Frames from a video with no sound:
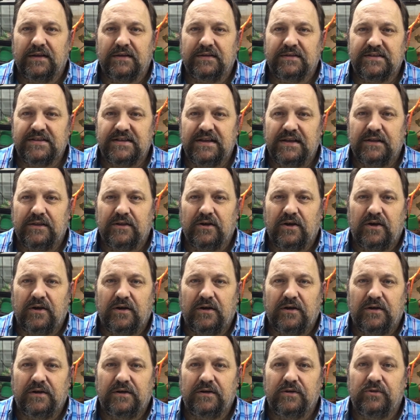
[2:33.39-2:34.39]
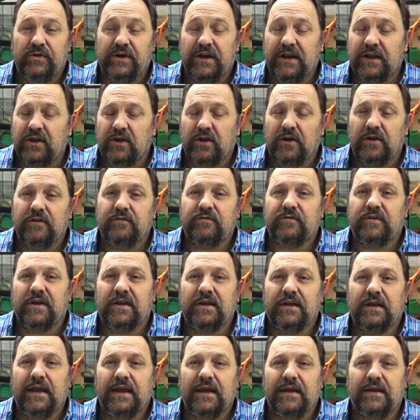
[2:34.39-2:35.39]
teeth are recurved
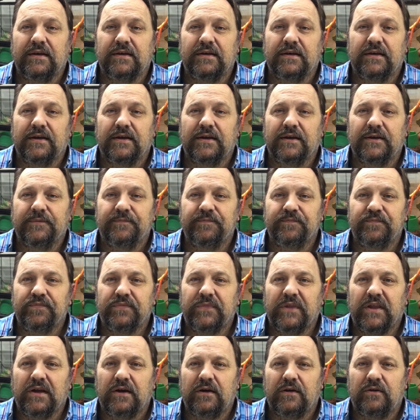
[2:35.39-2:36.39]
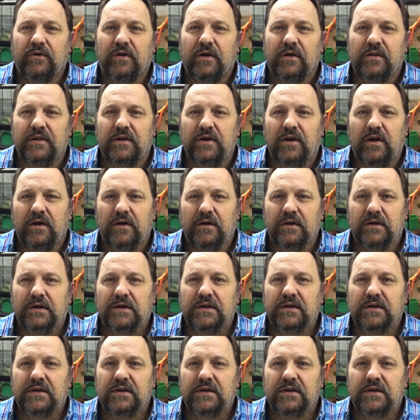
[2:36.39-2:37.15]
and yeah, are rather long.